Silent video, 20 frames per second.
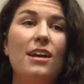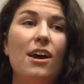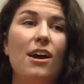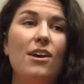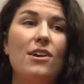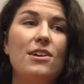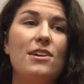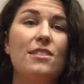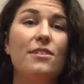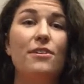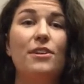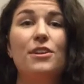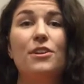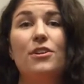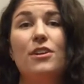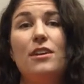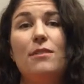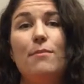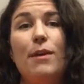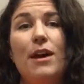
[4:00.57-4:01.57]
are either in
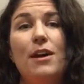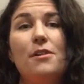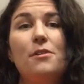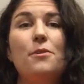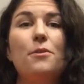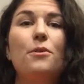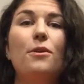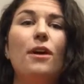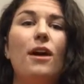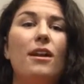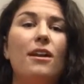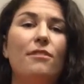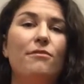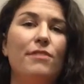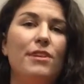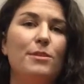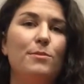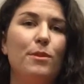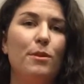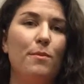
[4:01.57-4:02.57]
your email or on our
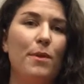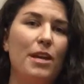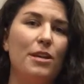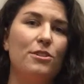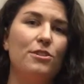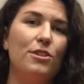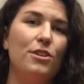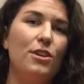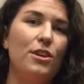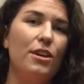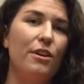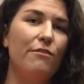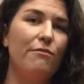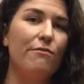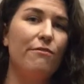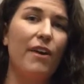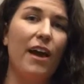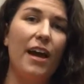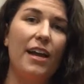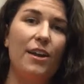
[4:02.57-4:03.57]
Facebook page. So you
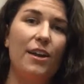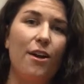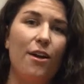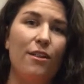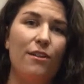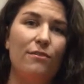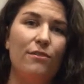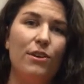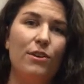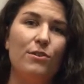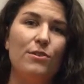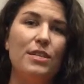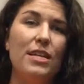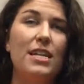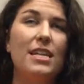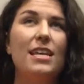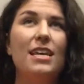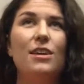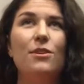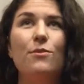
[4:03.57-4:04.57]
can find all of those,
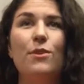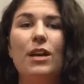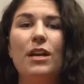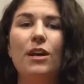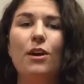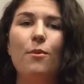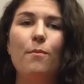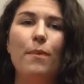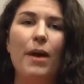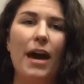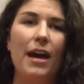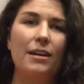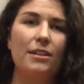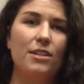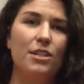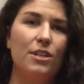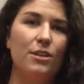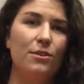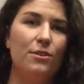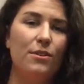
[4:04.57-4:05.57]
anything you want to go back
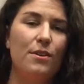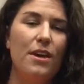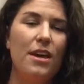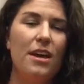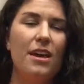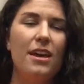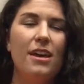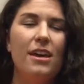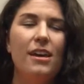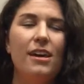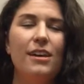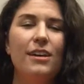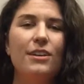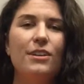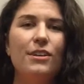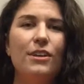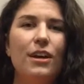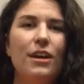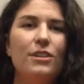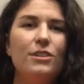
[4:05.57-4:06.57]
to.
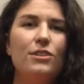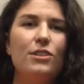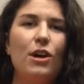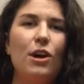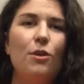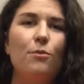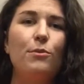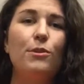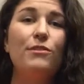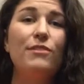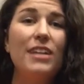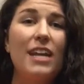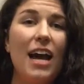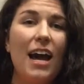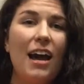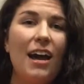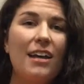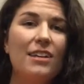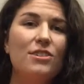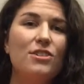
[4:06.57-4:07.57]
So moving
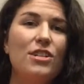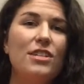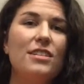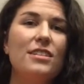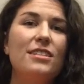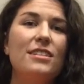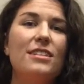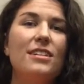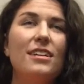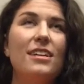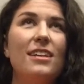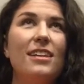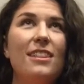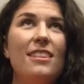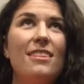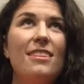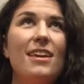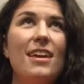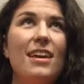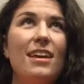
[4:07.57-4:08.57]
on, just
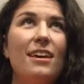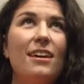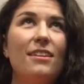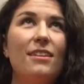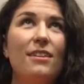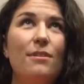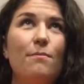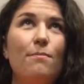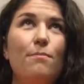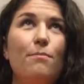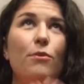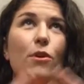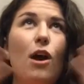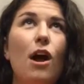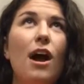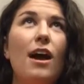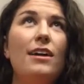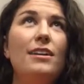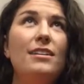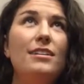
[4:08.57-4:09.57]
think the
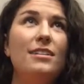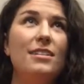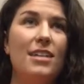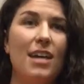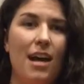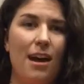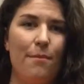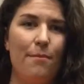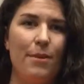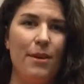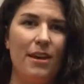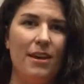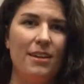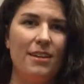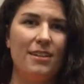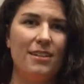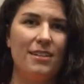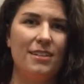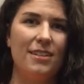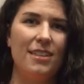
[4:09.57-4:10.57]
broad
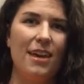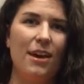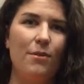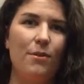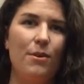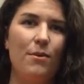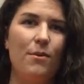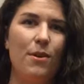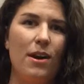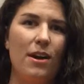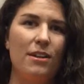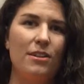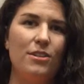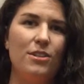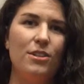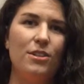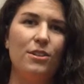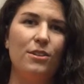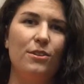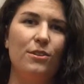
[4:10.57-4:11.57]
topics that we want
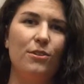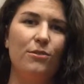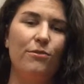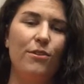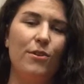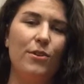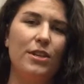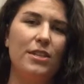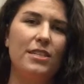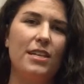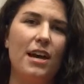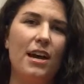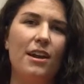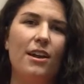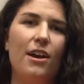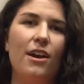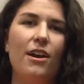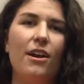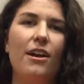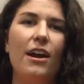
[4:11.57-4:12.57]
to focus on
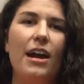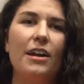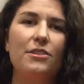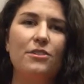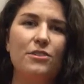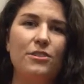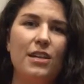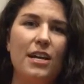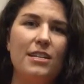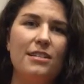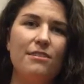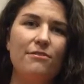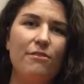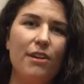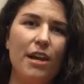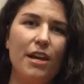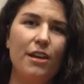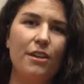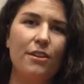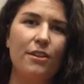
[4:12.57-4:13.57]
are exercising
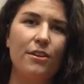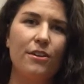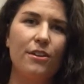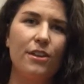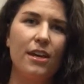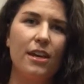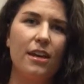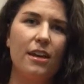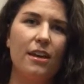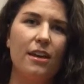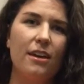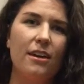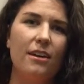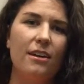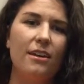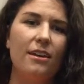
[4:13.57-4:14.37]
regularly,